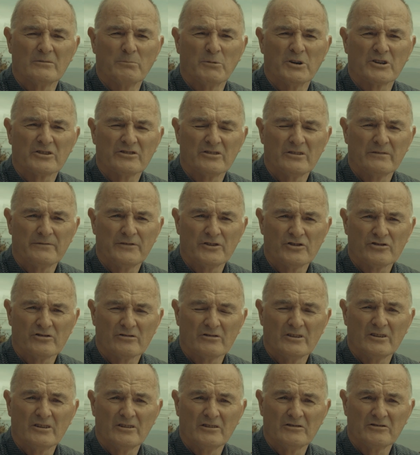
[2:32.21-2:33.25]
mussel
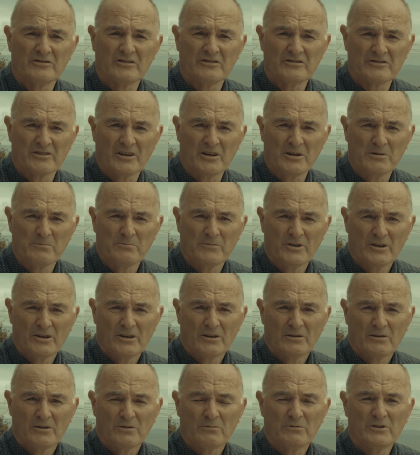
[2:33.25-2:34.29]
fishery is the same.
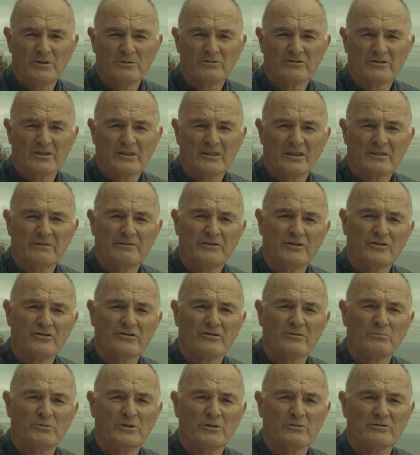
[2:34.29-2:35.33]
We used to get
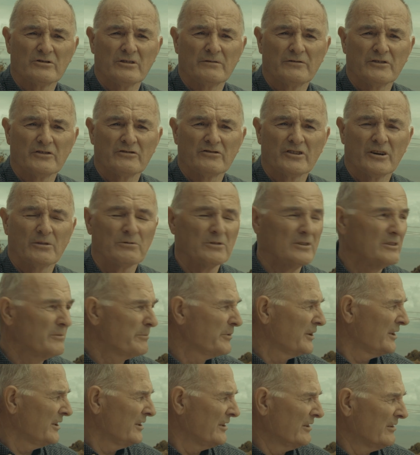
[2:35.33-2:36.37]
fish. We used to fish down in the
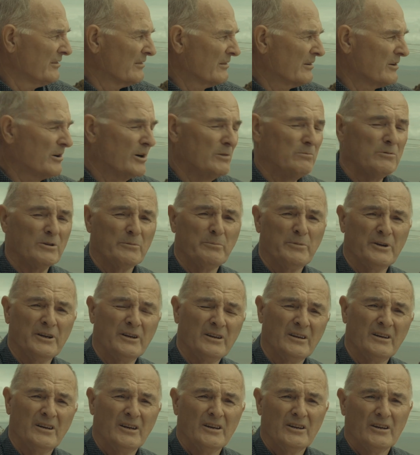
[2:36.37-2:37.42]
bay here in Galway
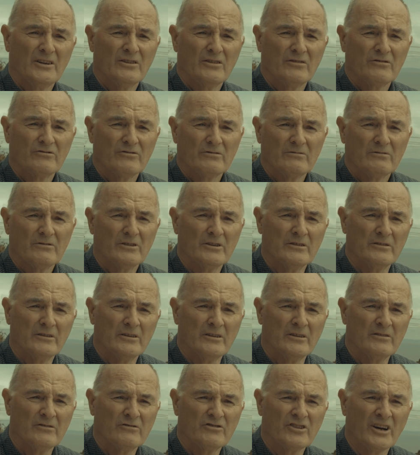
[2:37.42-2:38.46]
Bay
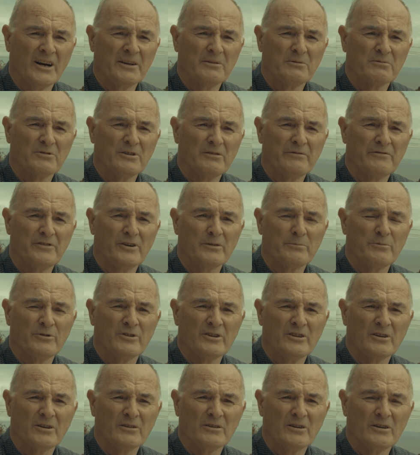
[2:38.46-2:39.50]
in January,
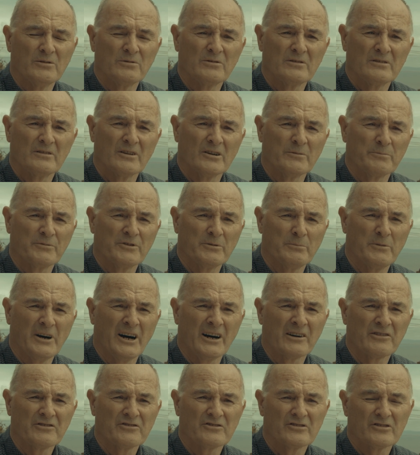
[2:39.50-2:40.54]
February, up to
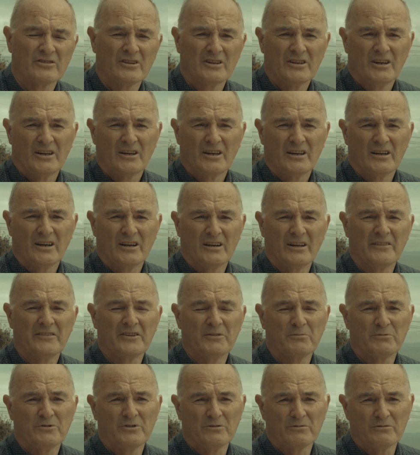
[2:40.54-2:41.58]
March, and
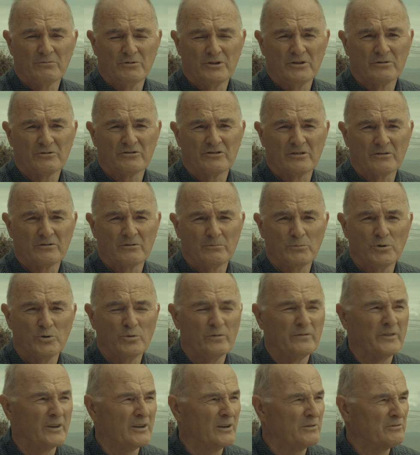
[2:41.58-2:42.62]
then we used to
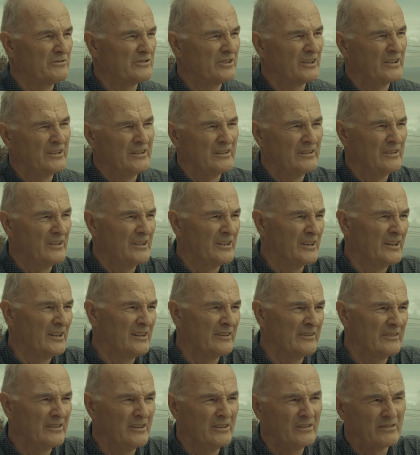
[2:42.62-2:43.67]
move outside of the
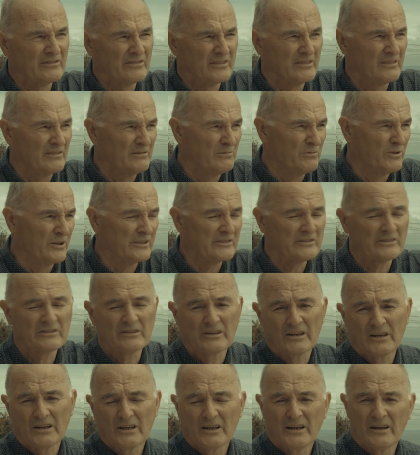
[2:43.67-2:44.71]
island here to the west
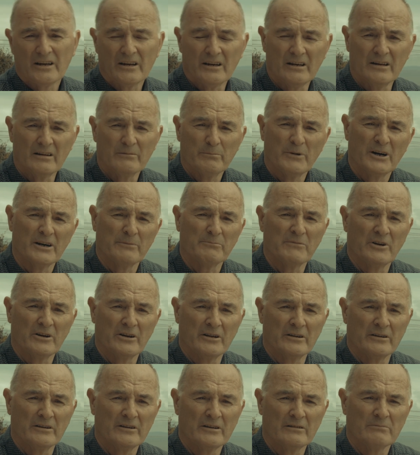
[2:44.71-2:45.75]
in
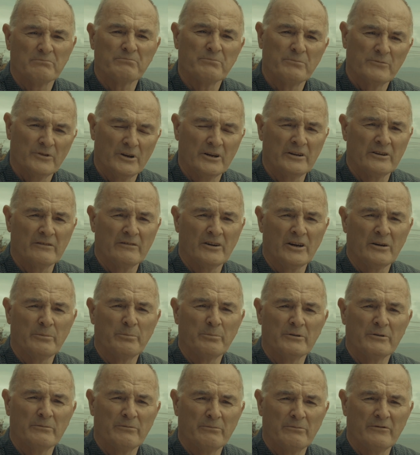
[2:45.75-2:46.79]
the end of
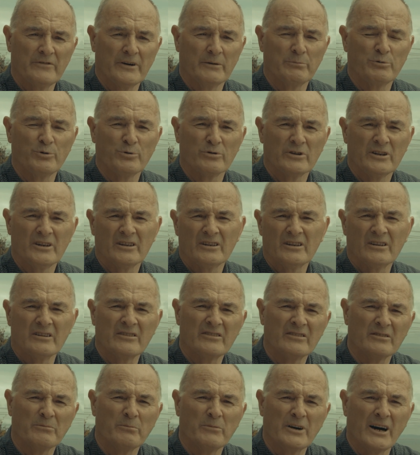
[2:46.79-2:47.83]
February
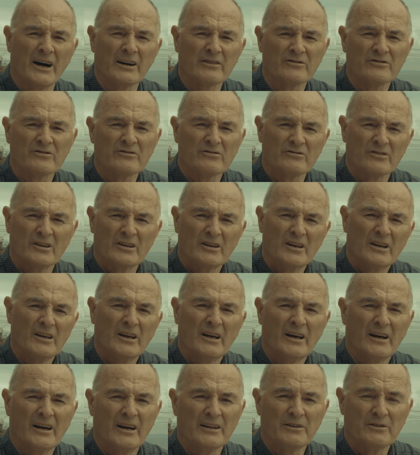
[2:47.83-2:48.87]
into March,
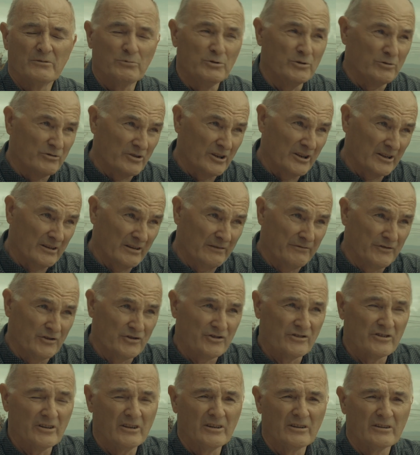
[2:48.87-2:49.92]
and we used to get the
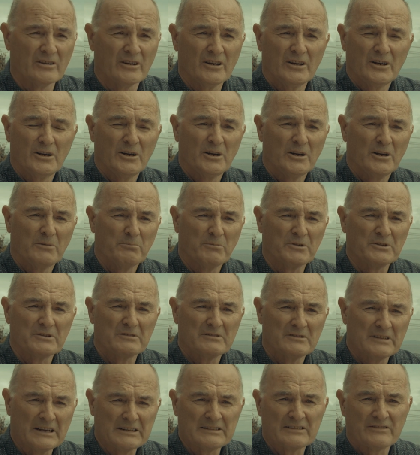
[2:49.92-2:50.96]
fish there. But
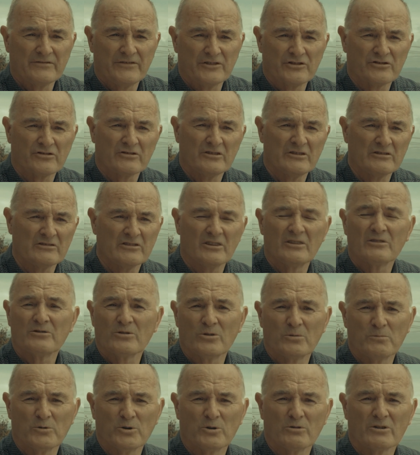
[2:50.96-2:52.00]
that fishery is there
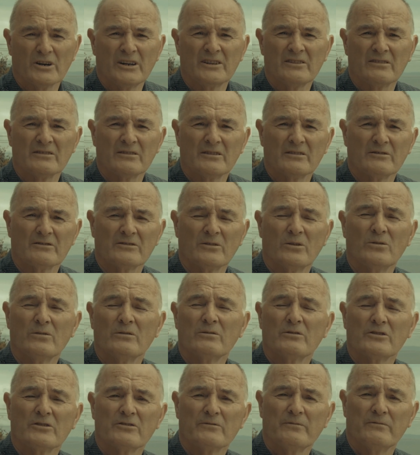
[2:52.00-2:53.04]
no more either. There's no
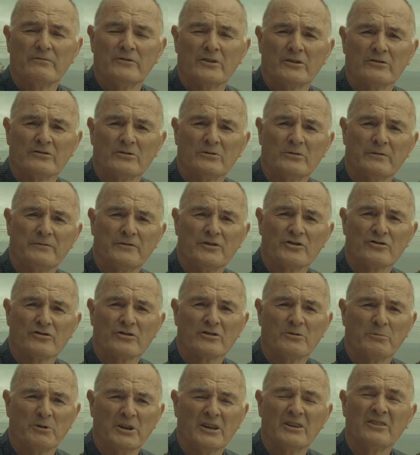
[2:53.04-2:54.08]
fish
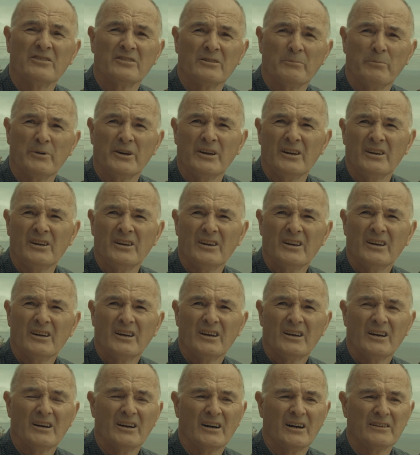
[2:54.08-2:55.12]
coming into the bay,
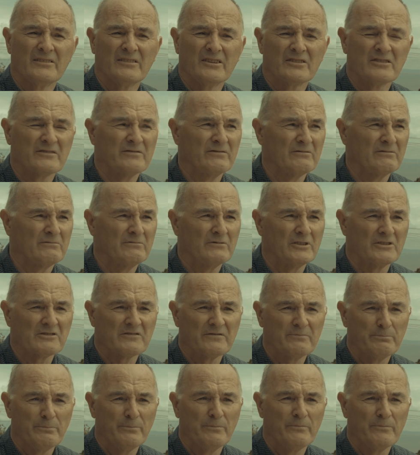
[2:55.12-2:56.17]
and there's
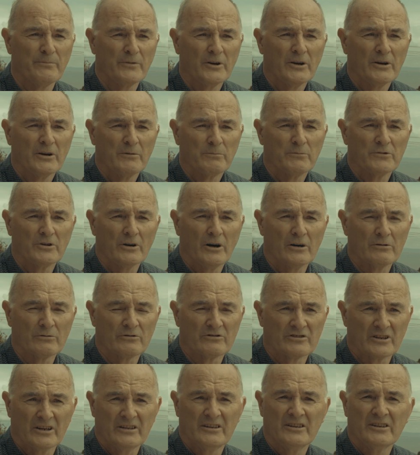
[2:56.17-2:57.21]

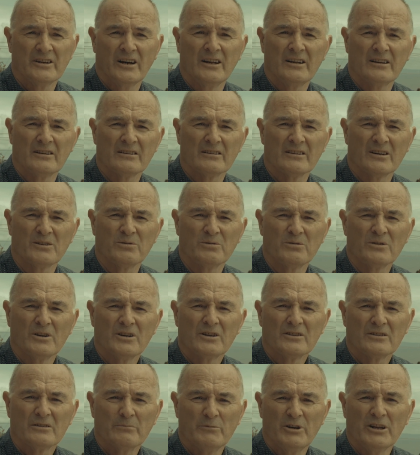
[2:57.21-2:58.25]
outside the island now.
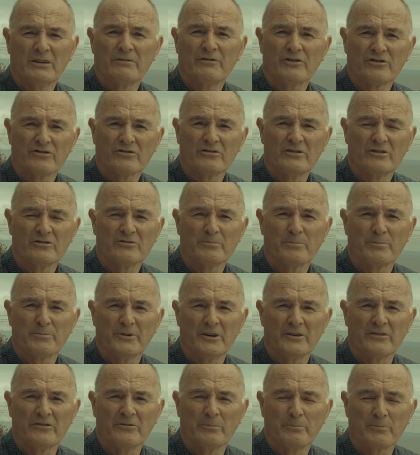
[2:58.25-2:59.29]
The main fishery
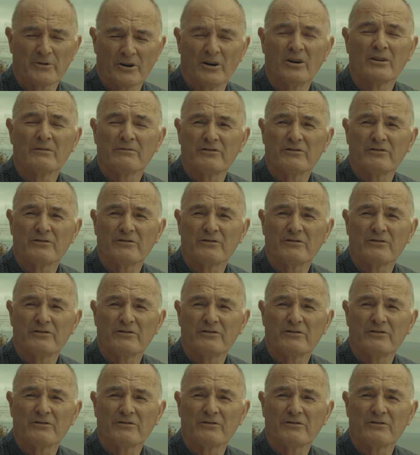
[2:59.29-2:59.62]
is prawn